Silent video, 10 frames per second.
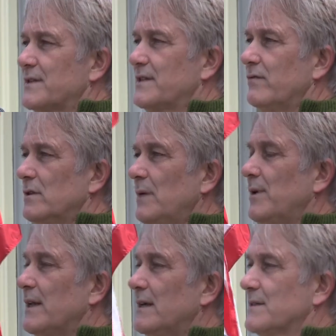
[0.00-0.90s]
civil
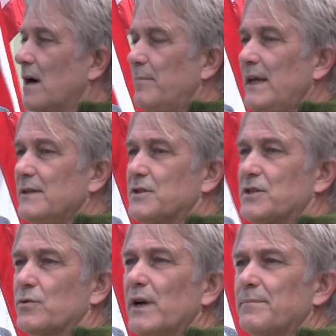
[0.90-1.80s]
liberties are being
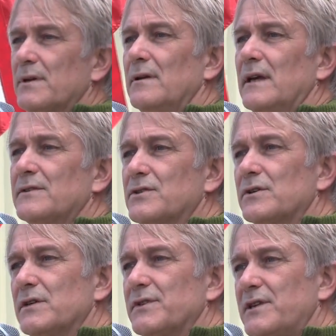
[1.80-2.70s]
stripped in
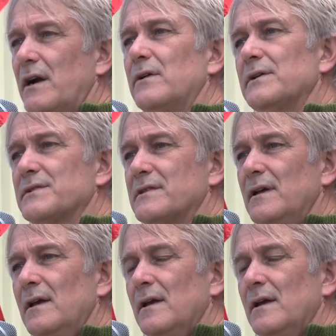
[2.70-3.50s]
search of a terrorist,